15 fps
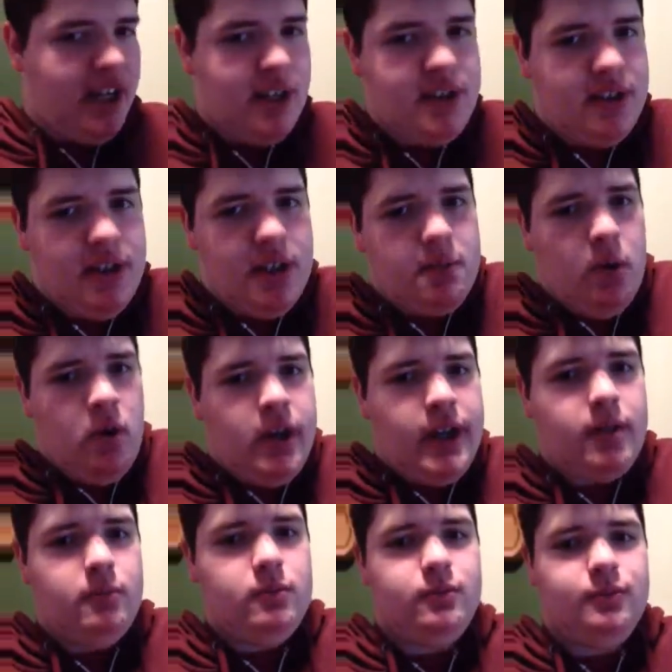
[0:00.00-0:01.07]
because at this
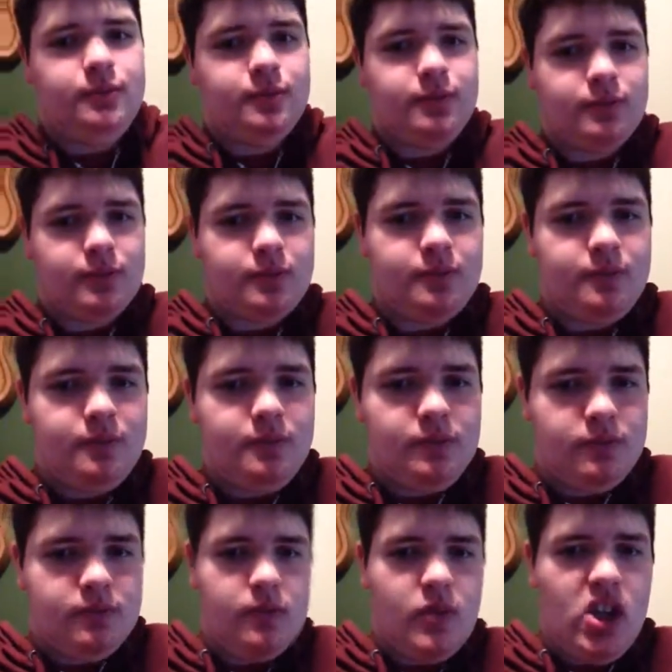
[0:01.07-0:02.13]
point
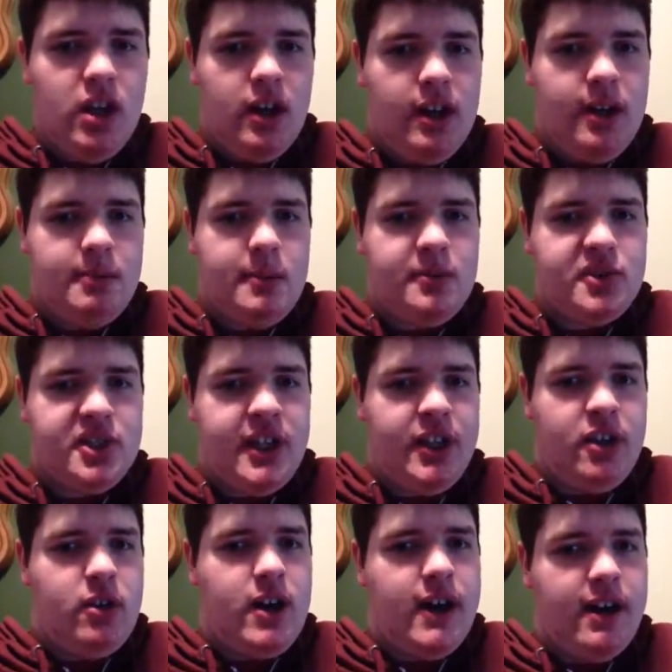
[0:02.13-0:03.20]
um, i'm a
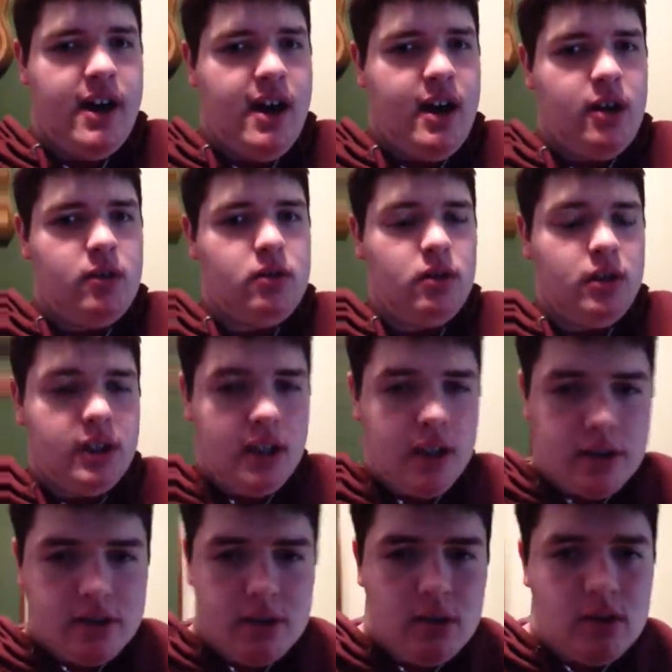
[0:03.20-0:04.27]
senior right now in
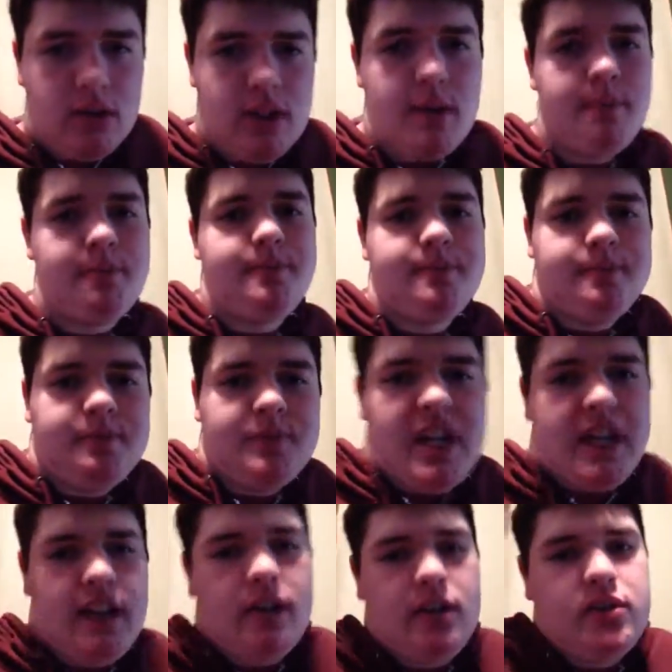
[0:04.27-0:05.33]
high school and i'm
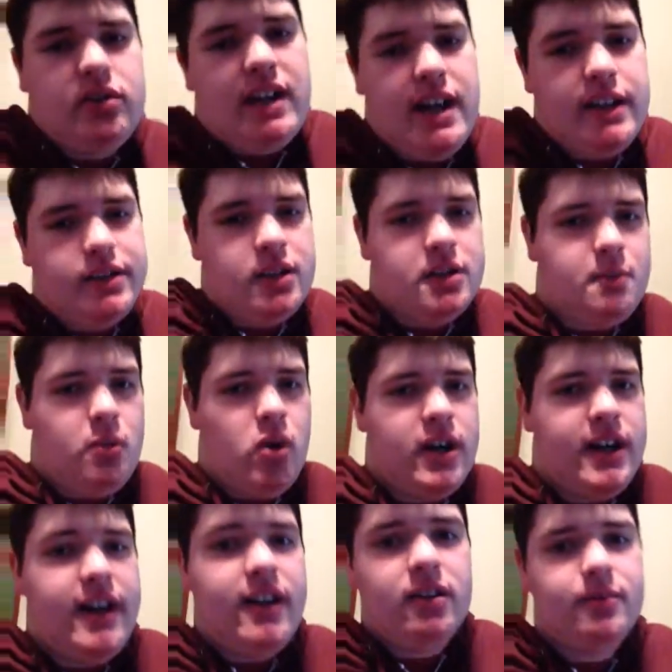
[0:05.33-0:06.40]
taking this class at this
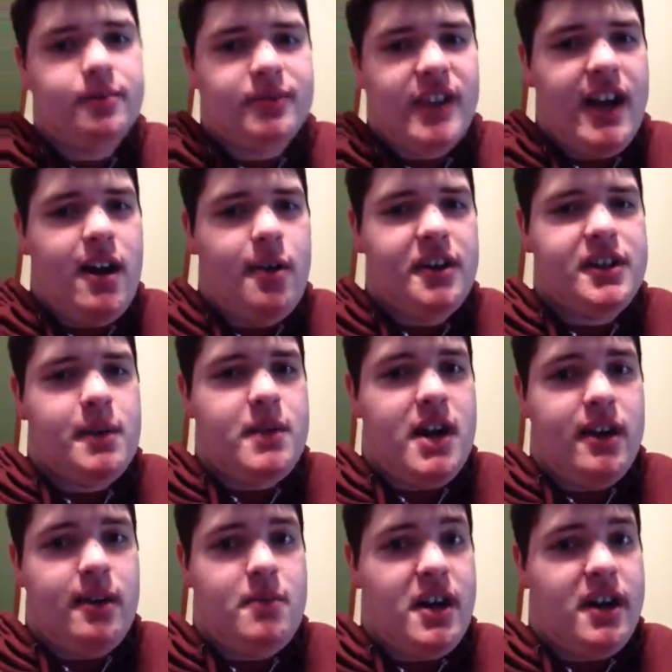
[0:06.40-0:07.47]
point i don't care because i'm
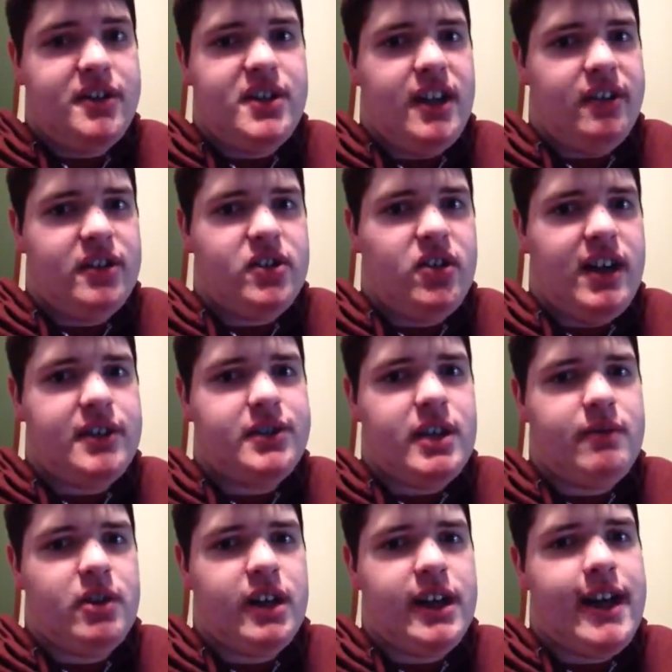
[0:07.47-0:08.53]
not i'm not going to take this class
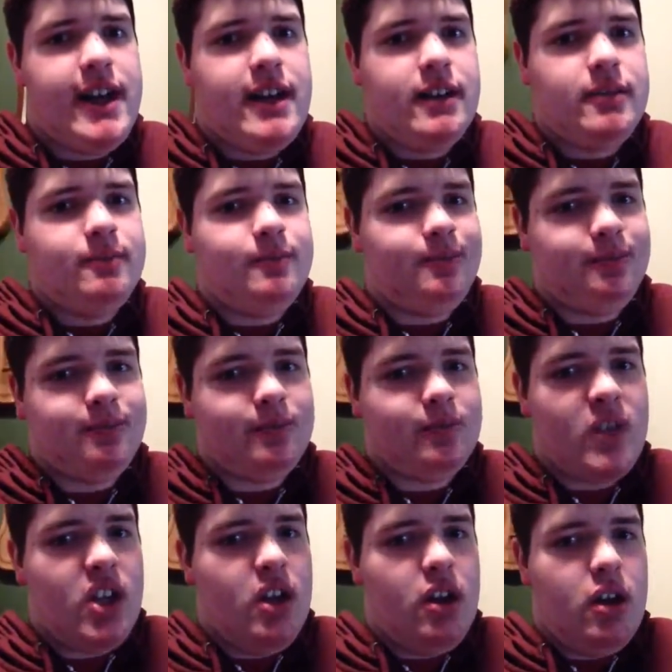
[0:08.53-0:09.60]
ever again and
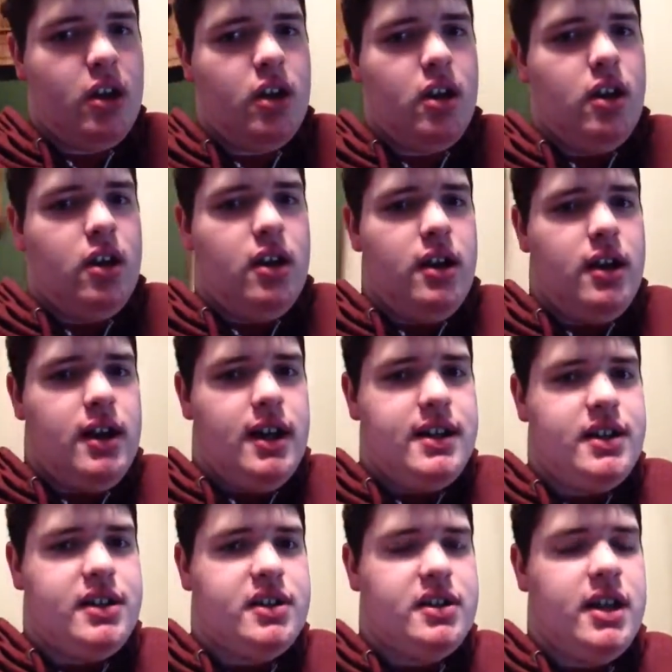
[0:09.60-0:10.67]
i
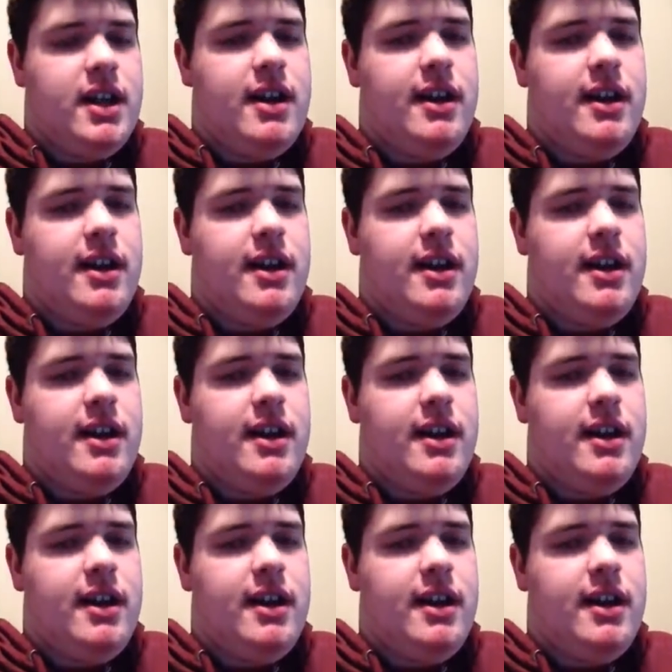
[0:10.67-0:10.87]
just you